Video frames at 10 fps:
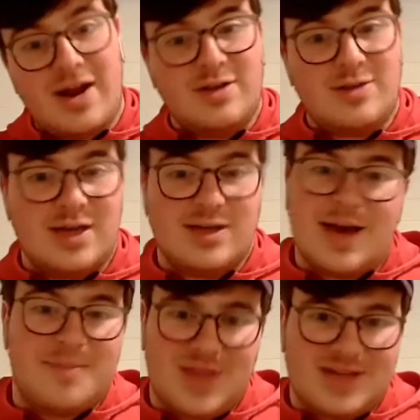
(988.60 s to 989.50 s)
you think,
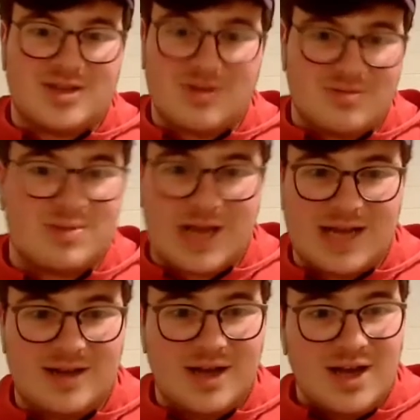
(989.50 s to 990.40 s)
yep, that's
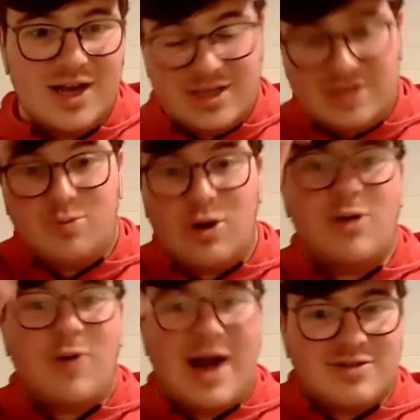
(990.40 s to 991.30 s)
you bring
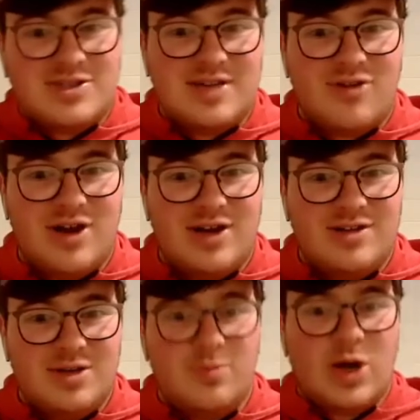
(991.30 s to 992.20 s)
a wide receiver
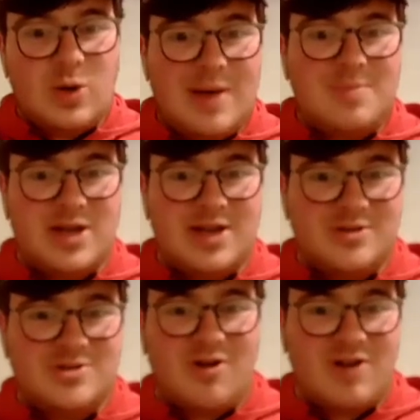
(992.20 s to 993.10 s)
and you bring a weapon in
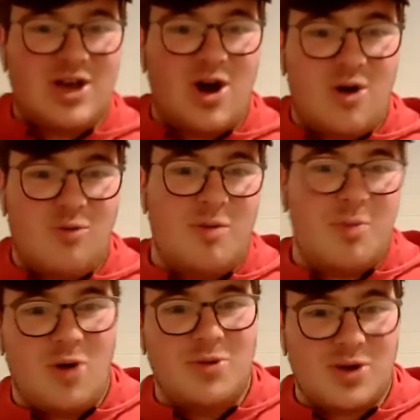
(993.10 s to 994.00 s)
who's already got a
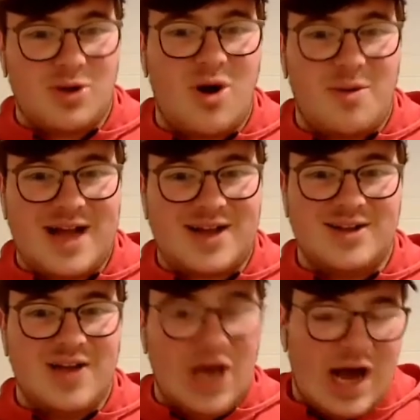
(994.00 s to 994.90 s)
rapport with the quarterback.
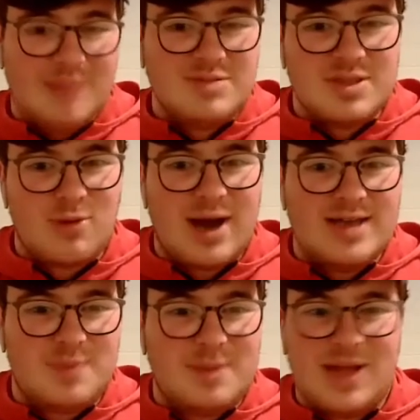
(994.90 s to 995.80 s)
And I'm
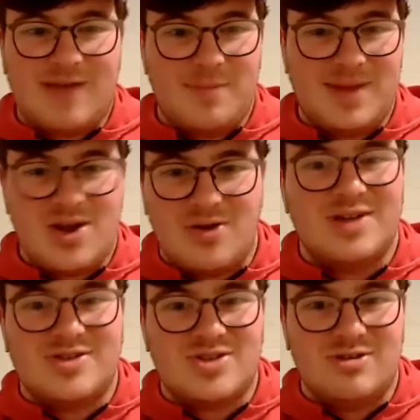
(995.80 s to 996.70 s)
surprised people haven't been doing
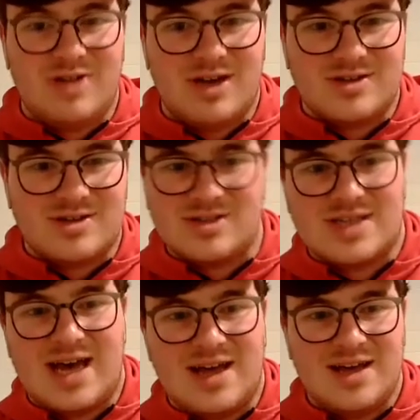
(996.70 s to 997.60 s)
it sooner because
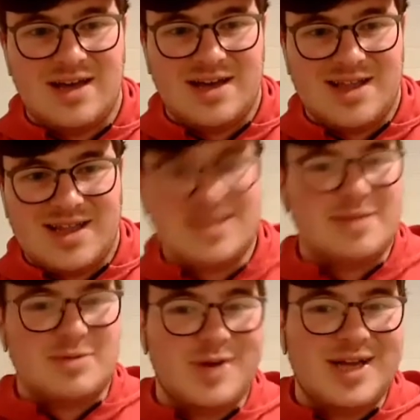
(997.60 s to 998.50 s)
that
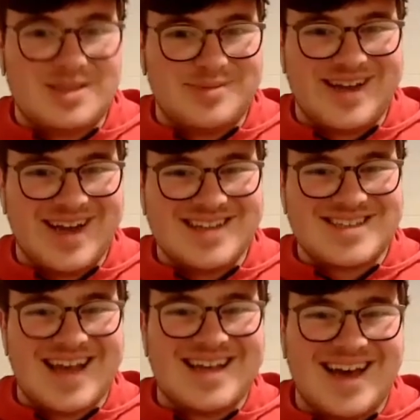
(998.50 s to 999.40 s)
seems weird to me.
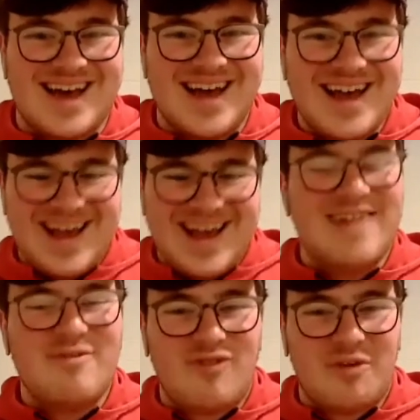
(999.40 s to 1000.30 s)
It's like
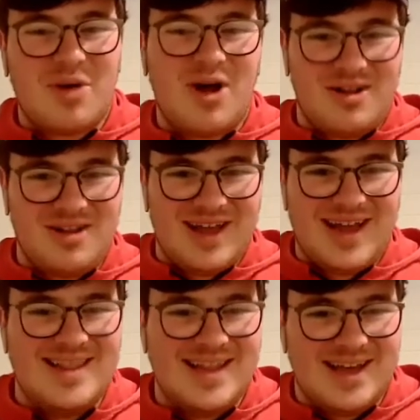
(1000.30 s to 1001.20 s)
in football
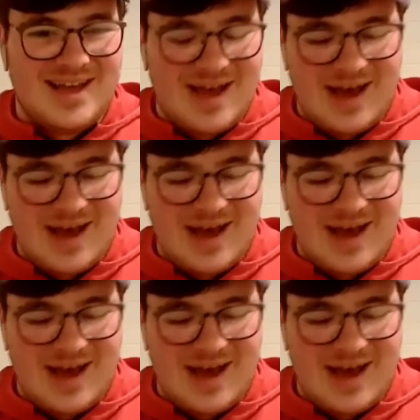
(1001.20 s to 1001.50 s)
in the